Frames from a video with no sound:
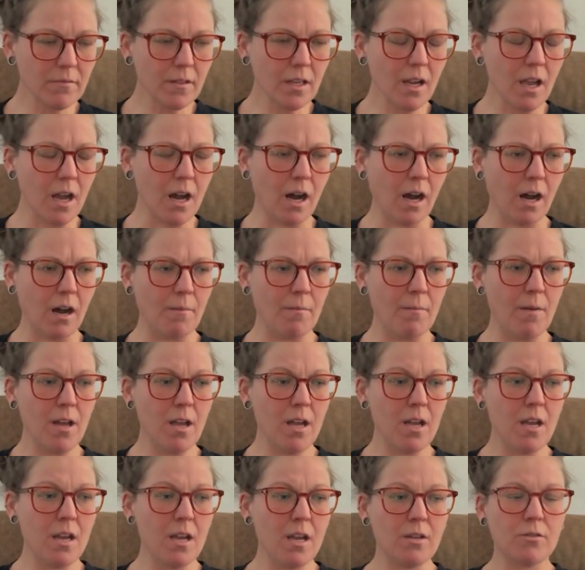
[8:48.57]
So
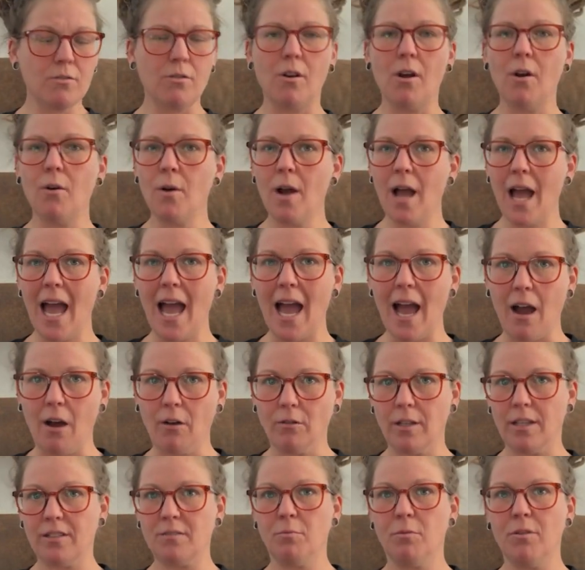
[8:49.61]
now how, let's